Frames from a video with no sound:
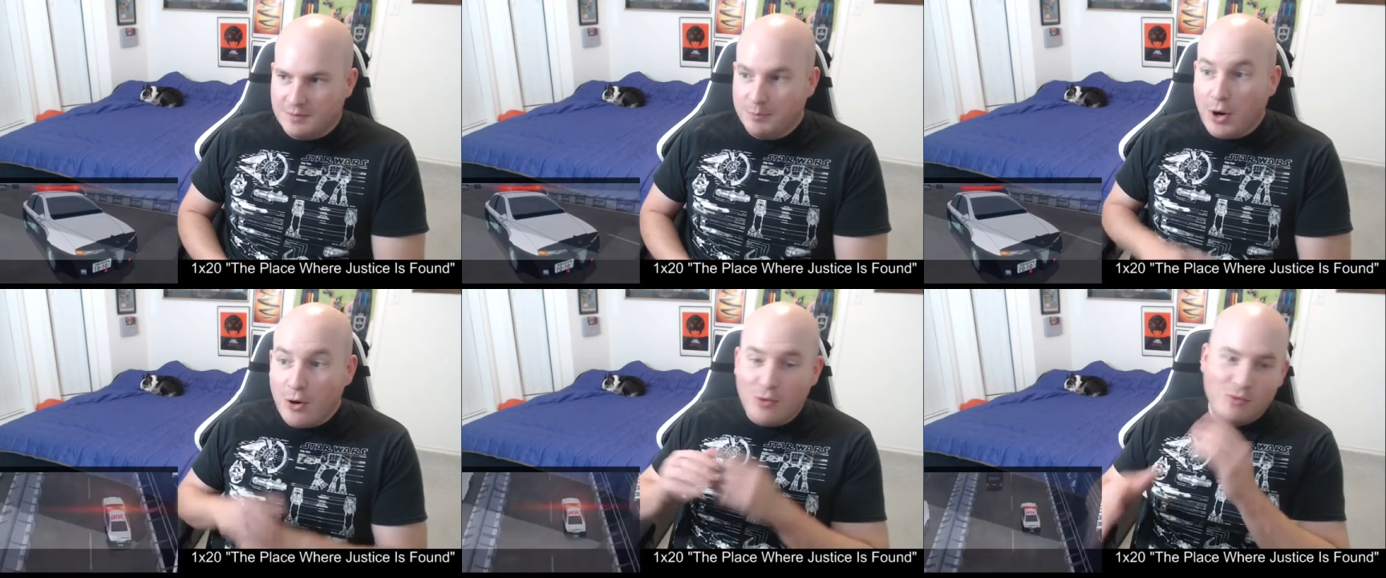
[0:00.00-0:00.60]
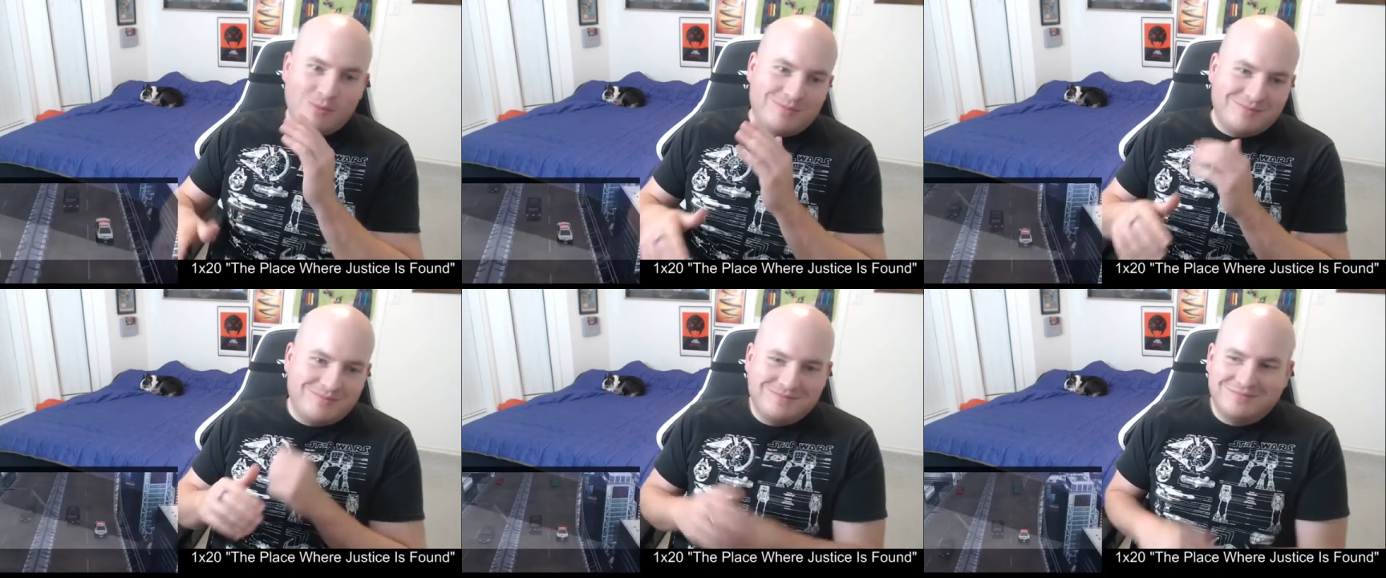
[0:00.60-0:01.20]
Boom!
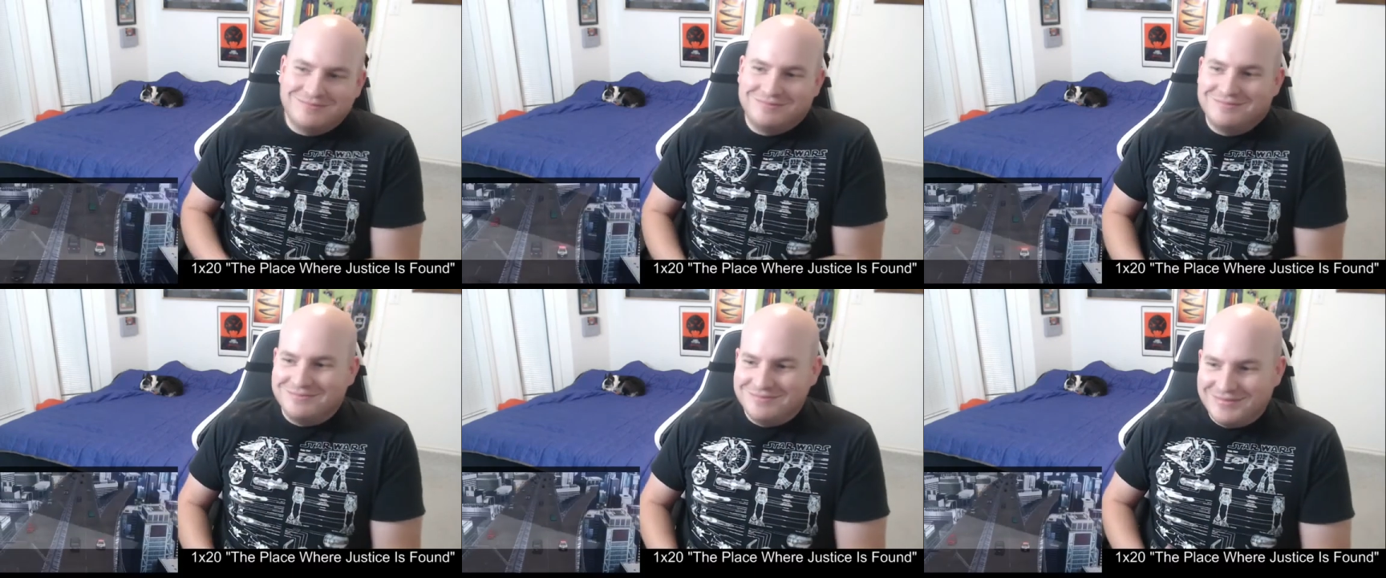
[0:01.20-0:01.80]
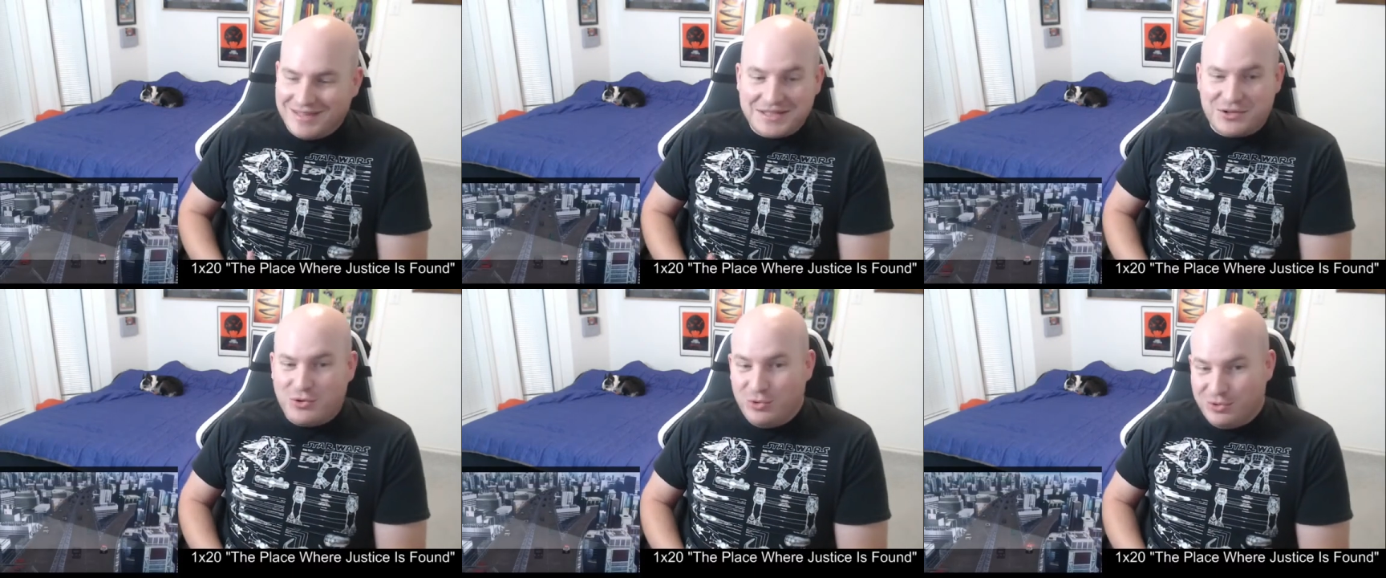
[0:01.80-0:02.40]
That's
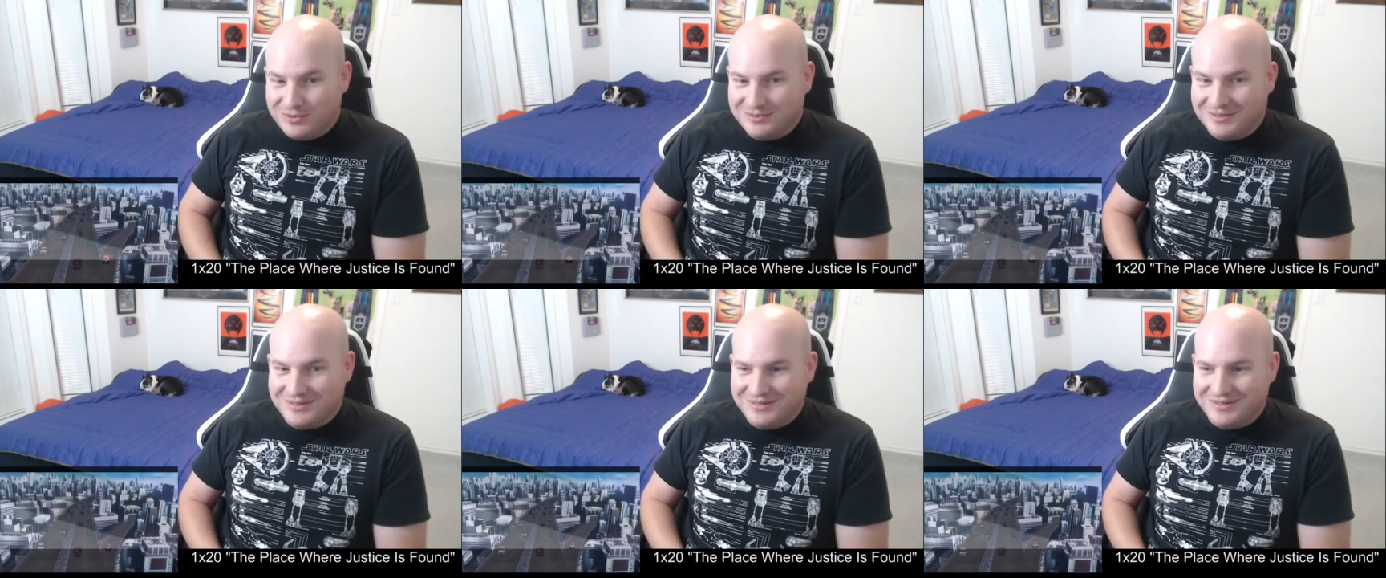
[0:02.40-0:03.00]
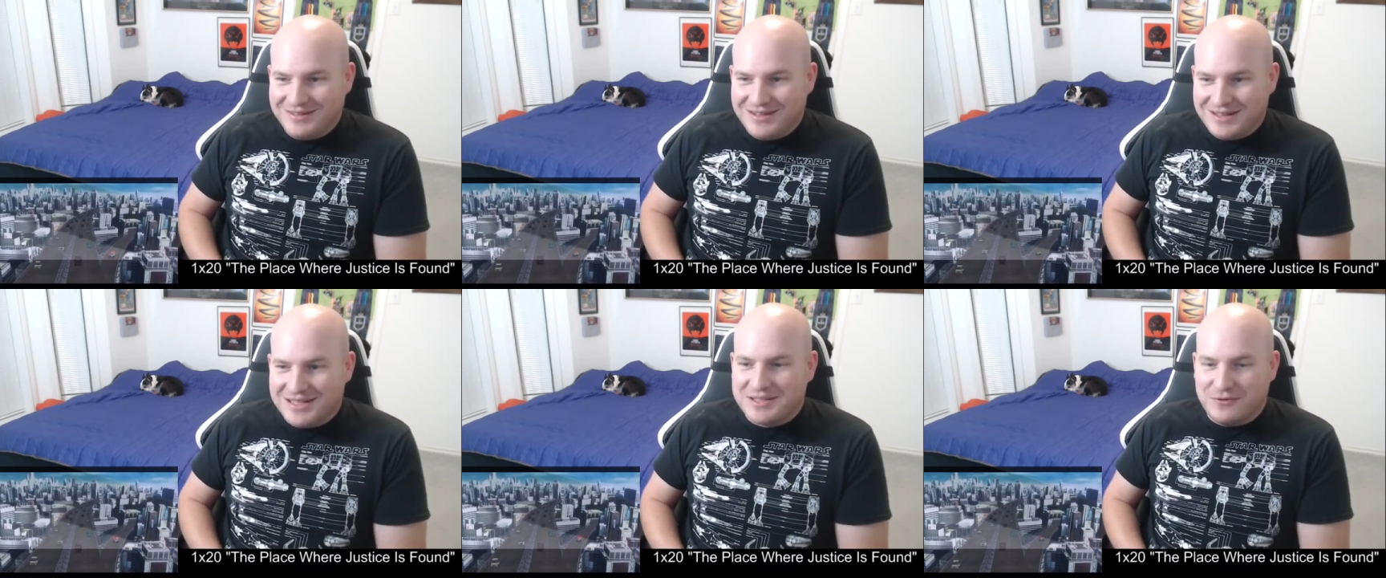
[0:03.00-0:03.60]
cool.
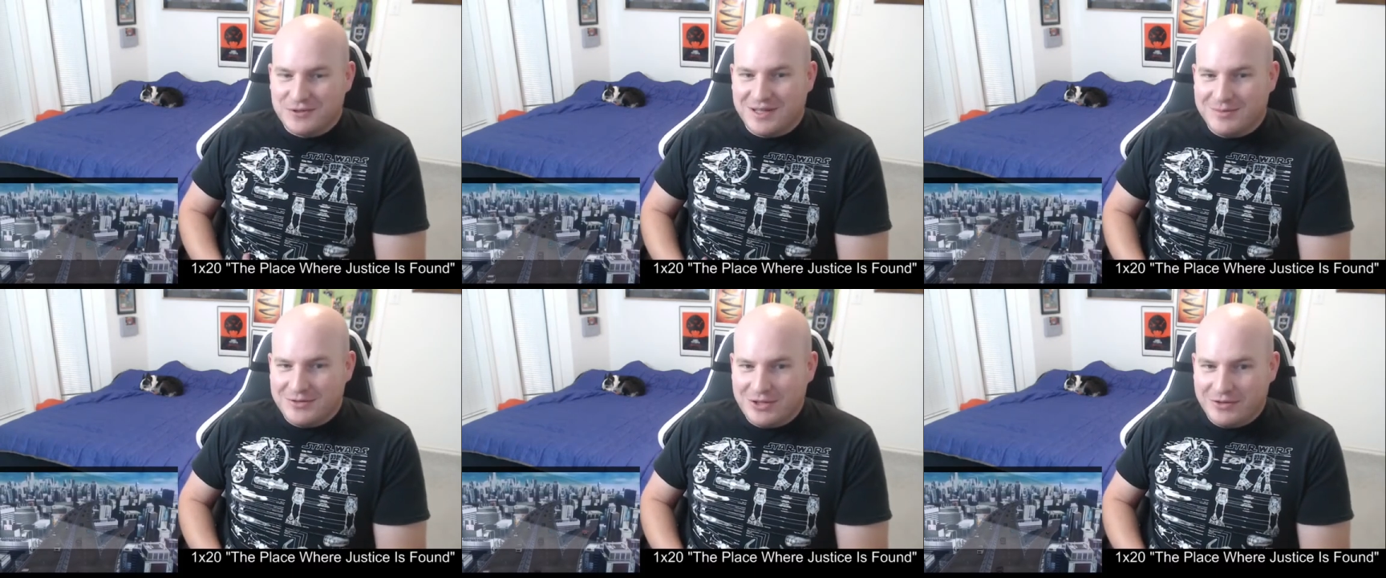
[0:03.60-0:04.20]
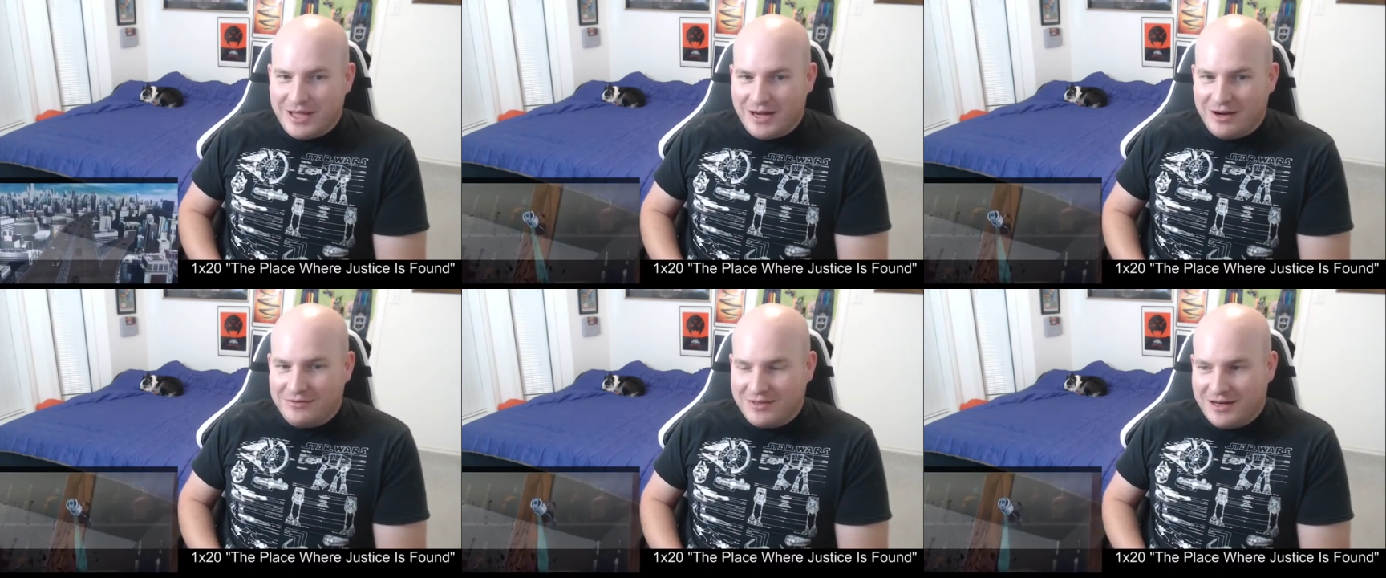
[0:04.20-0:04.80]
That's the first time they've showed that
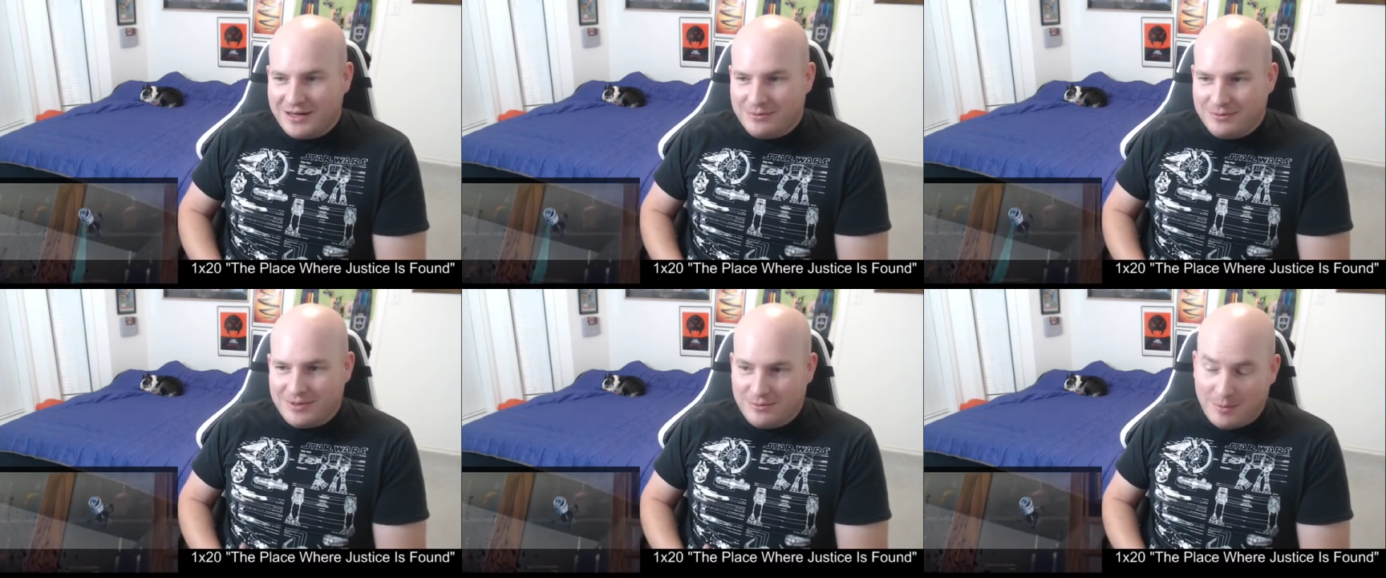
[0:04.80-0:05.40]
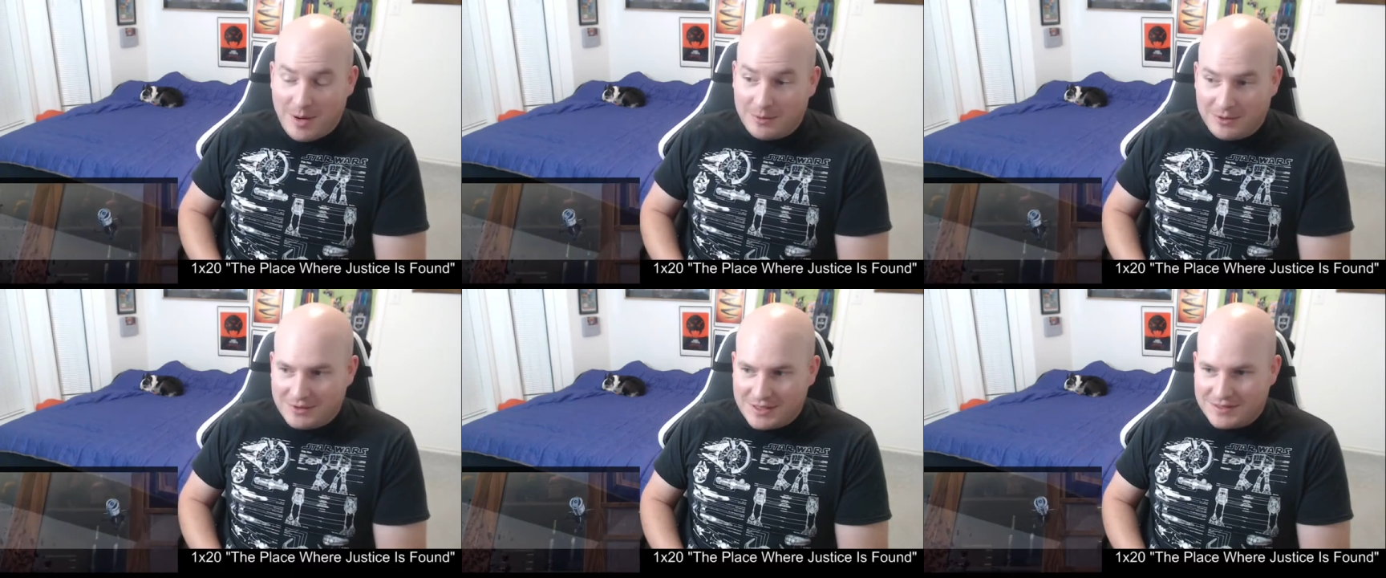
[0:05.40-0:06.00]
off that I can remember,
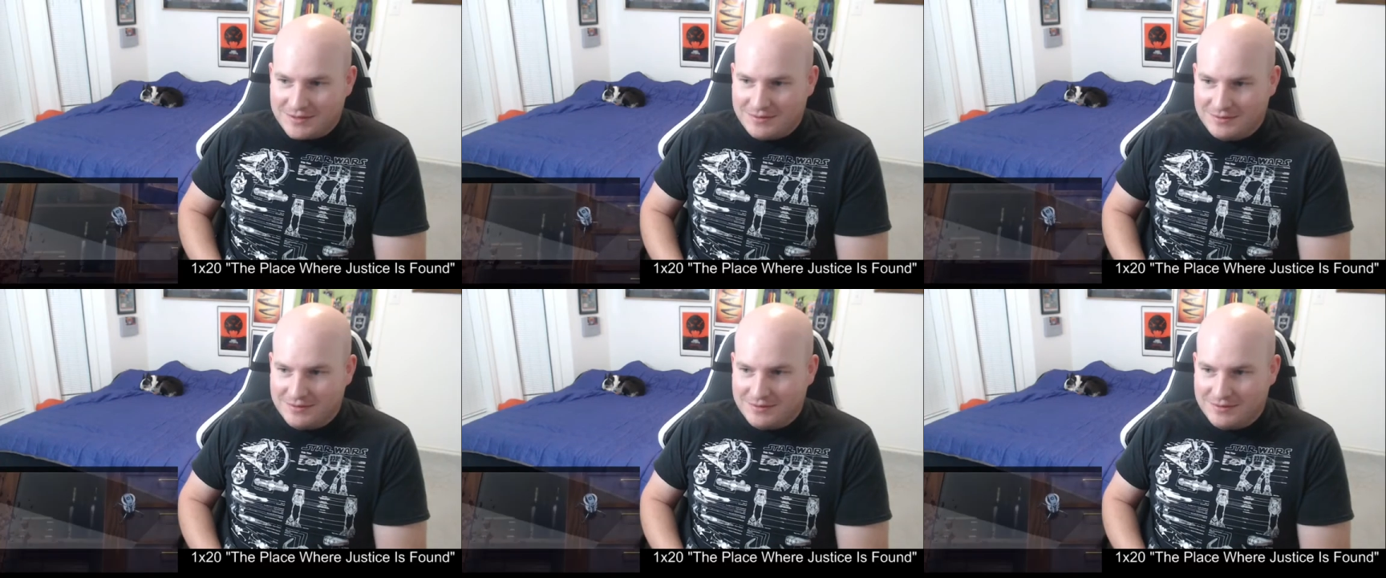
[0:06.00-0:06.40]
at least